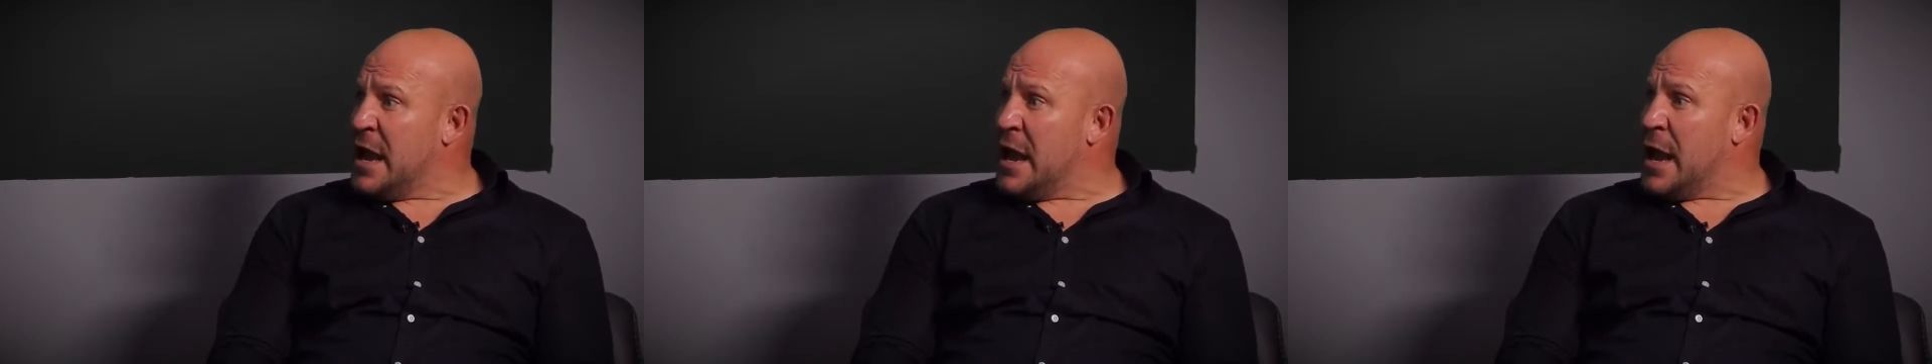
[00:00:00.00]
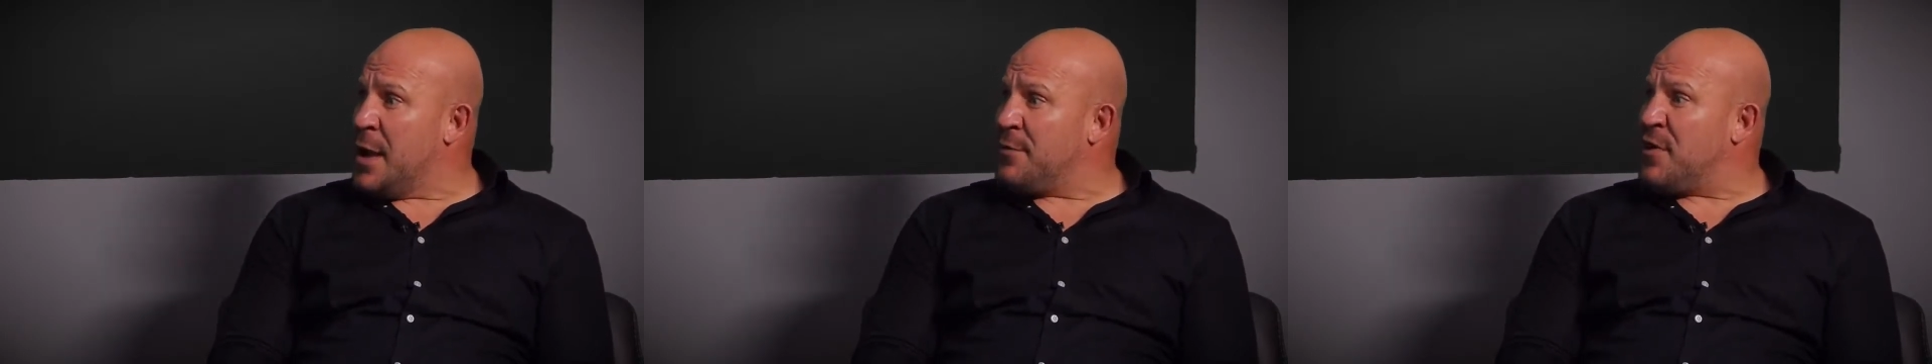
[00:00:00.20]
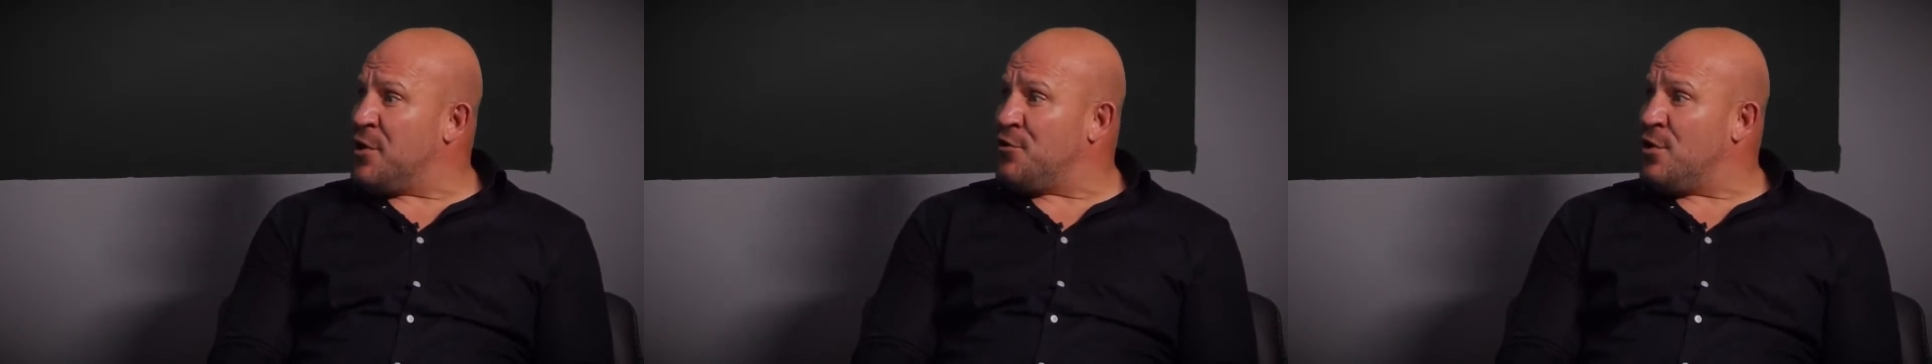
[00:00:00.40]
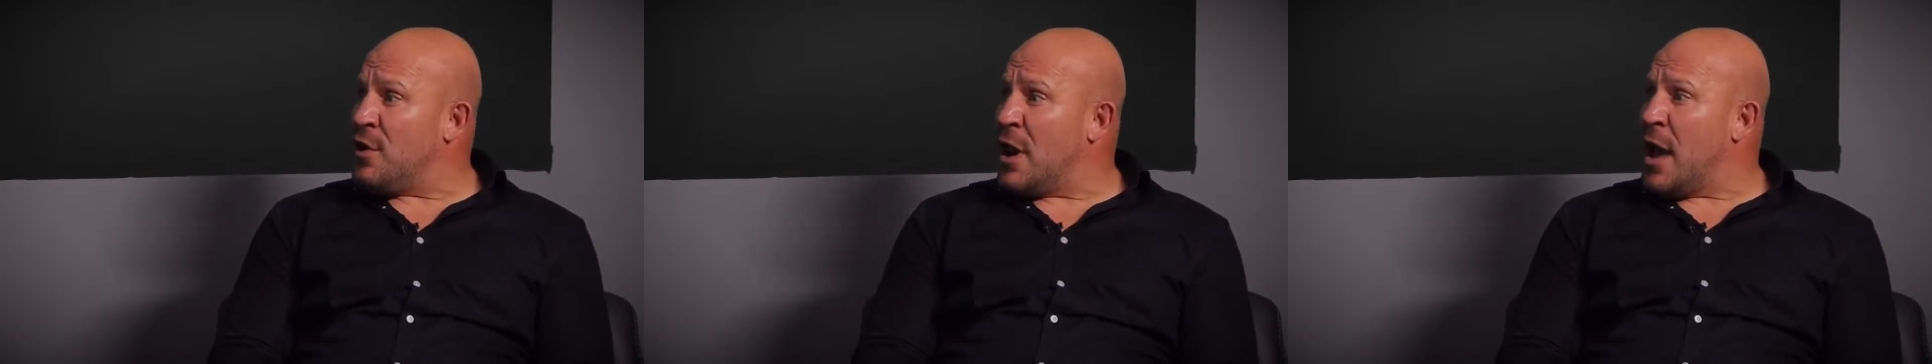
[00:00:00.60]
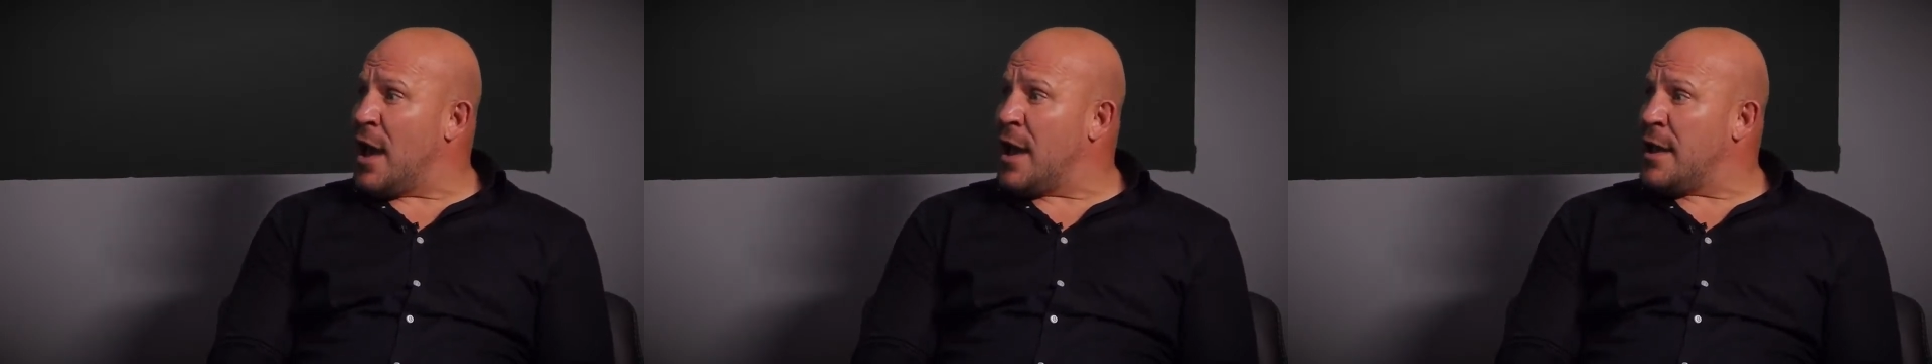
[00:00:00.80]
and
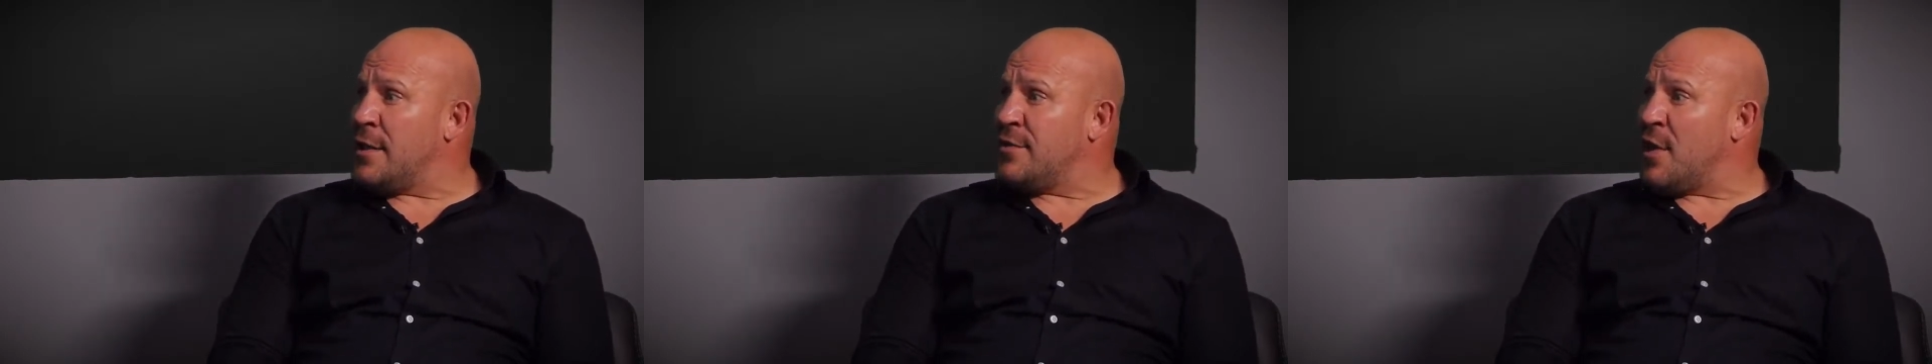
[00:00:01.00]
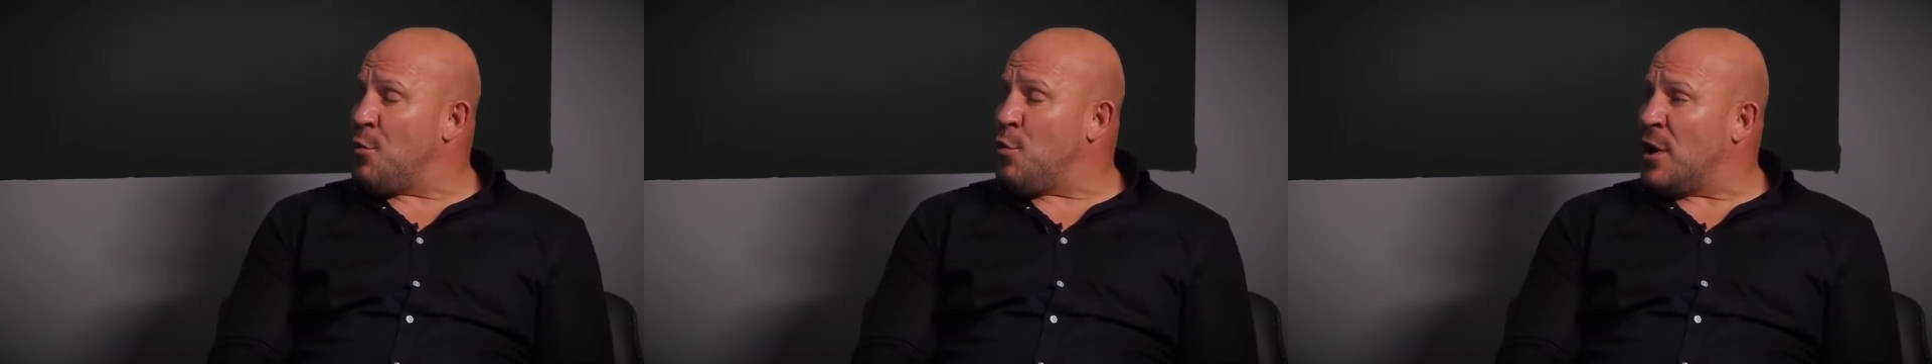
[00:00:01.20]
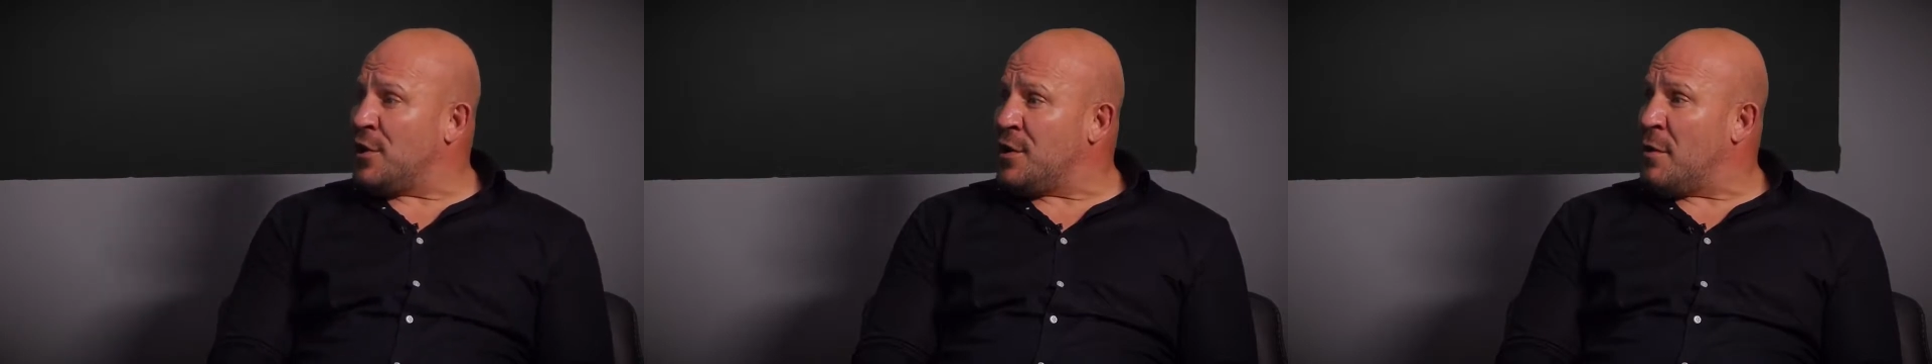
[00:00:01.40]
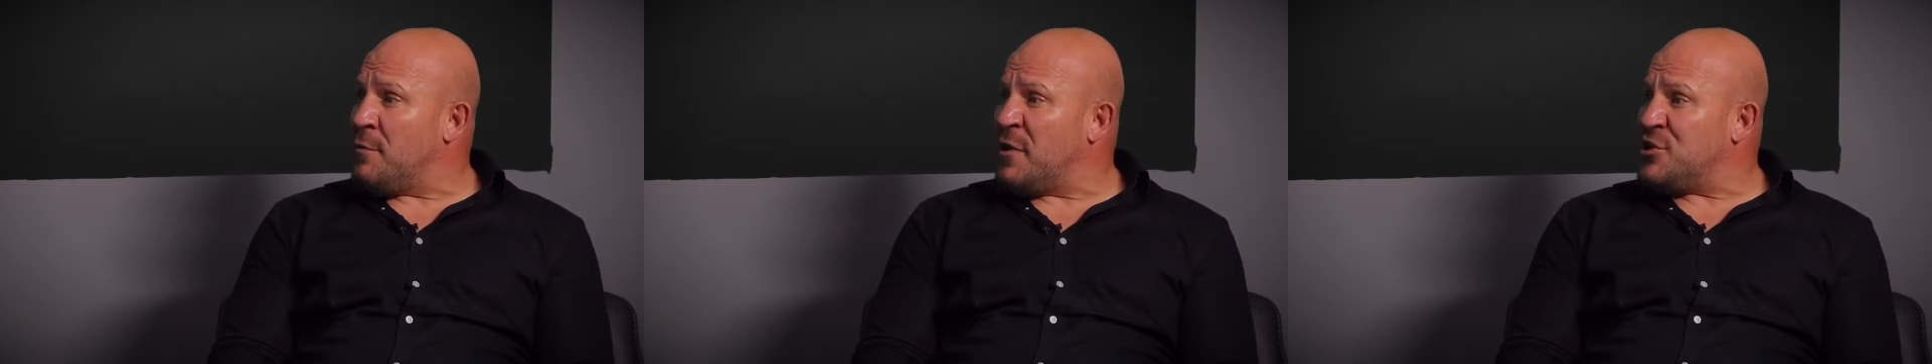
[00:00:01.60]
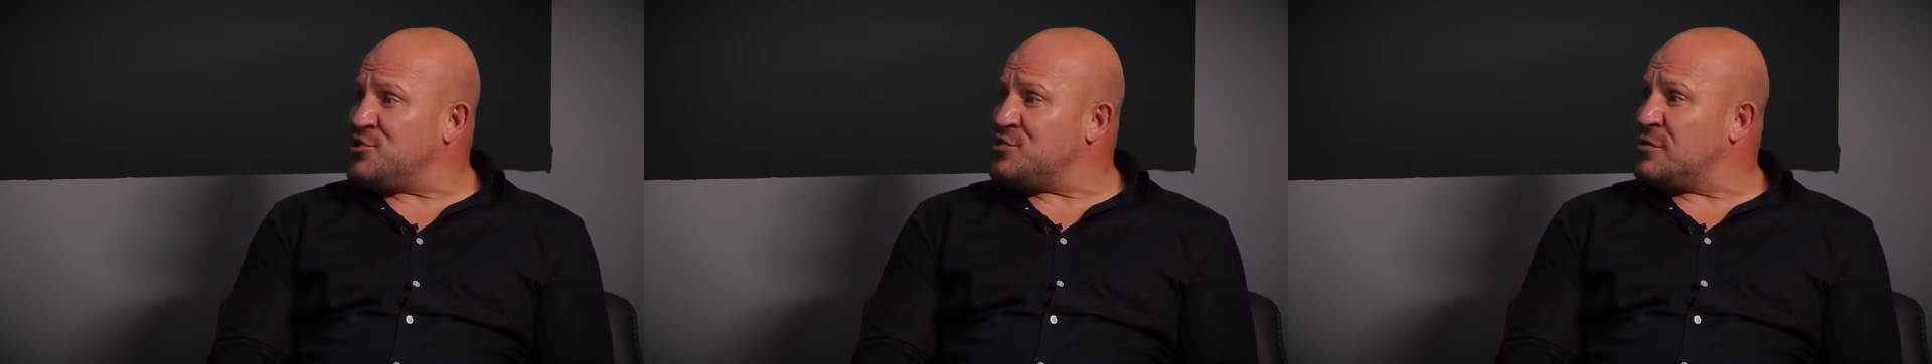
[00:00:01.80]
they're
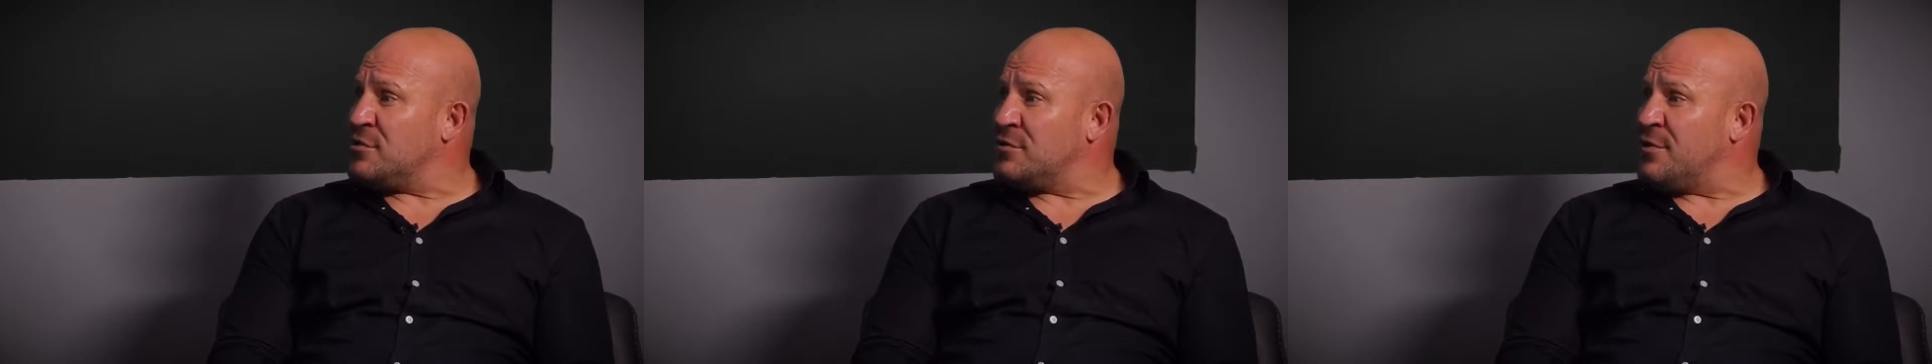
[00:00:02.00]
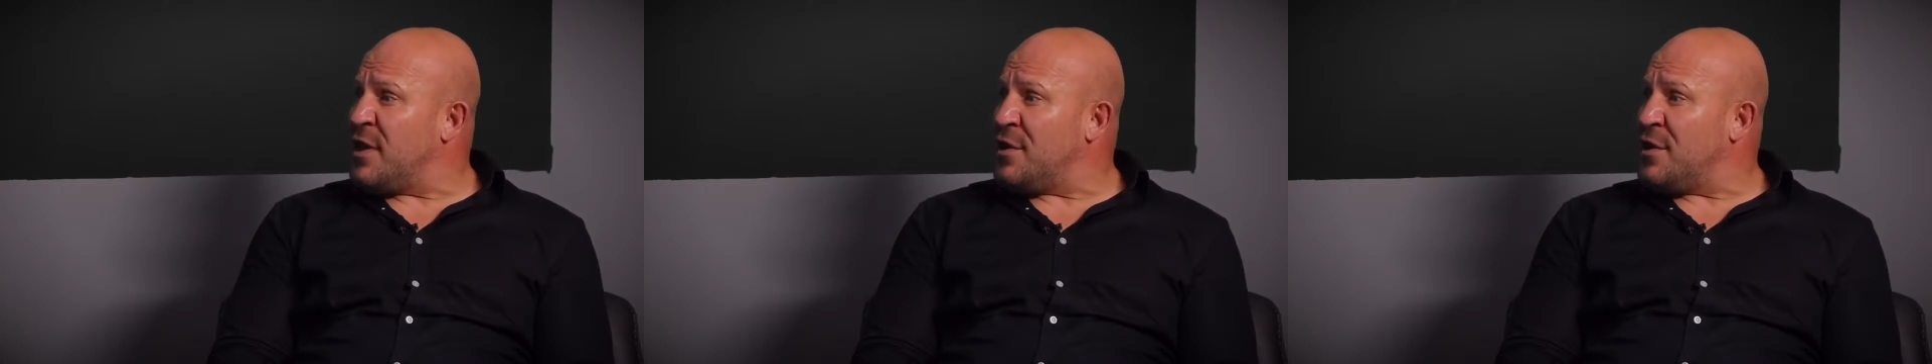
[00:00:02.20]
one-dimensional.